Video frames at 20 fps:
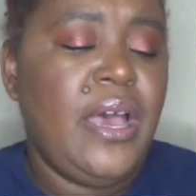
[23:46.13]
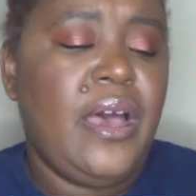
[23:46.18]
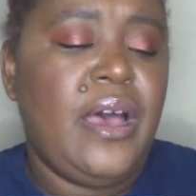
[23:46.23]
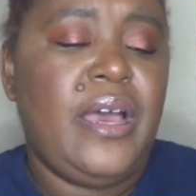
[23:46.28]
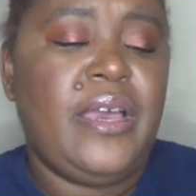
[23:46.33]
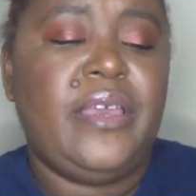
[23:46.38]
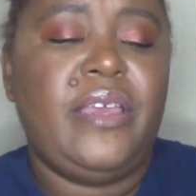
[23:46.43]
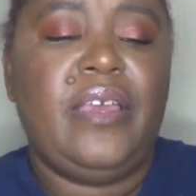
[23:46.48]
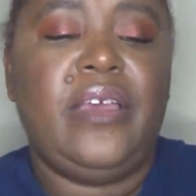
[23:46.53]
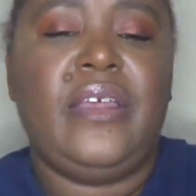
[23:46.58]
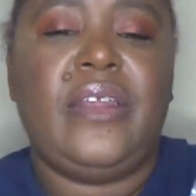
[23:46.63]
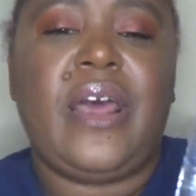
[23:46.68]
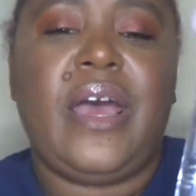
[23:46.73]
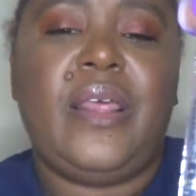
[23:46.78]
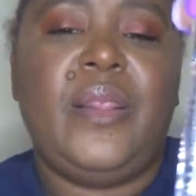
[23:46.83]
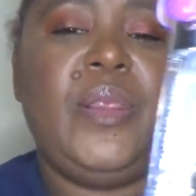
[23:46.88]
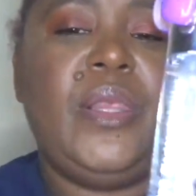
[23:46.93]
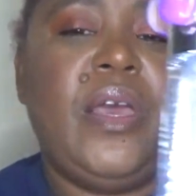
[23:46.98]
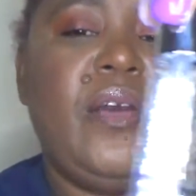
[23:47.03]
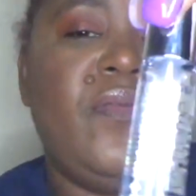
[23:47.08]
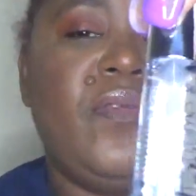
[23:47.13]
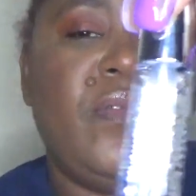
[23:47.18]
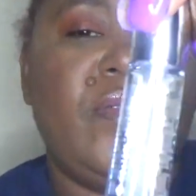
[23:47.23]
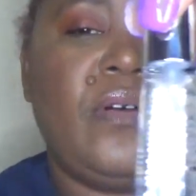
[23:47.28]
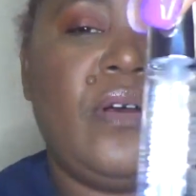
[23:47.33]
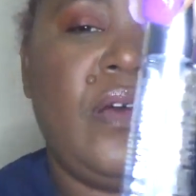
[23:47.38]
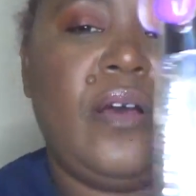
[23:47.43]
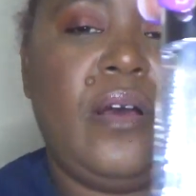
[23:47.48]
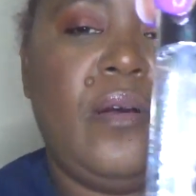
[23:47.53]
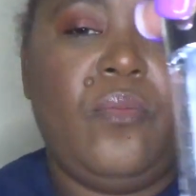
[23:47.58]
Again, I never
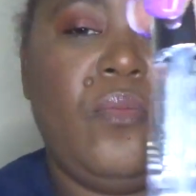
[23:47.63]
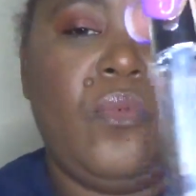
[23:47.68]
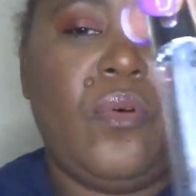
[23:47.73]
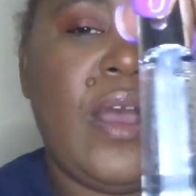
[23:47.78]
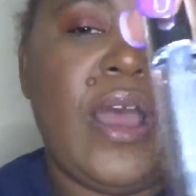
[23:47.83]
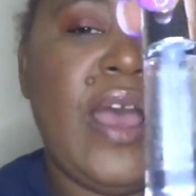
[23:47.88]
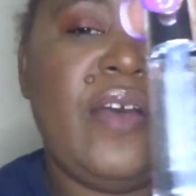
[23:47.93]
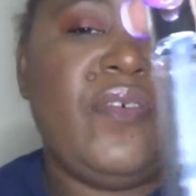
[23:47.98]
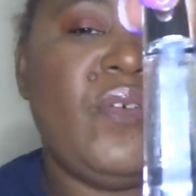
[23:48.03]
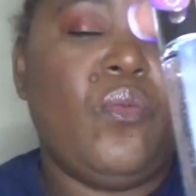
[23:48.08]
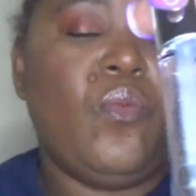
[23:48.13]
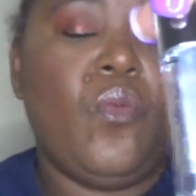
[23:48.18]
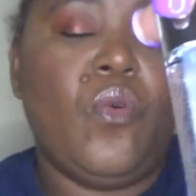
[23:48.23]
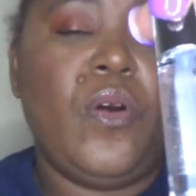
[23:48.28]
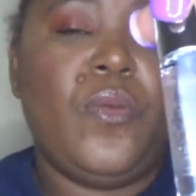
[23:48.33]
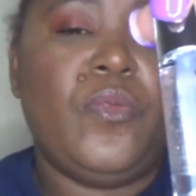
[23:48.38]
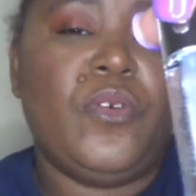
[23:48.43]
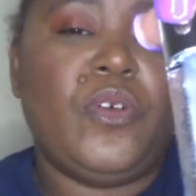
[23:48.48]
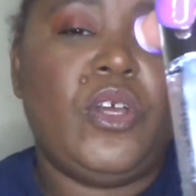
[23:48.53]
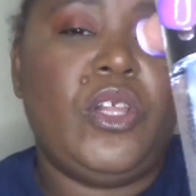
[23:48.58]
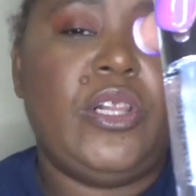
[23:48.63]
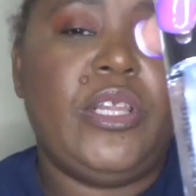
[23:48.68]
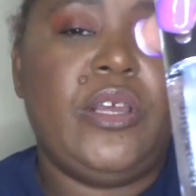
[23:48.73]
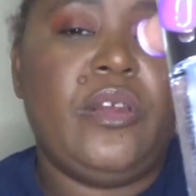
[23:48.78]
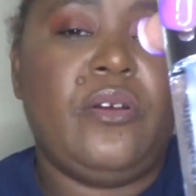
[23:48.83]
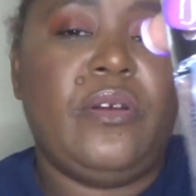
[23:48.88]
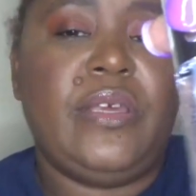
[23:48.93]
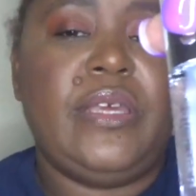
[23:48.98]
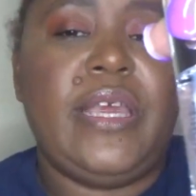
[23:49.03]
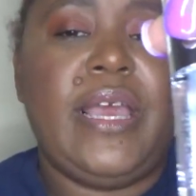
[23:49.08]
haven't worn the clear
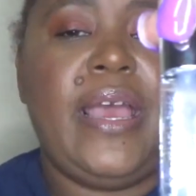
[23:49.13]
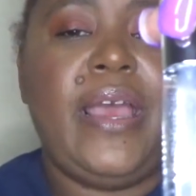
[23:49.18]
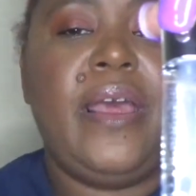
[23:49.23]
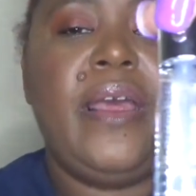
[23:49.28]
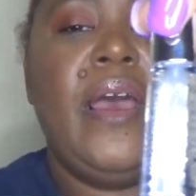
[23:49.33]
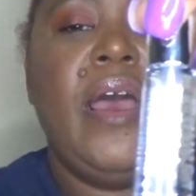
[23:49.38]
yet,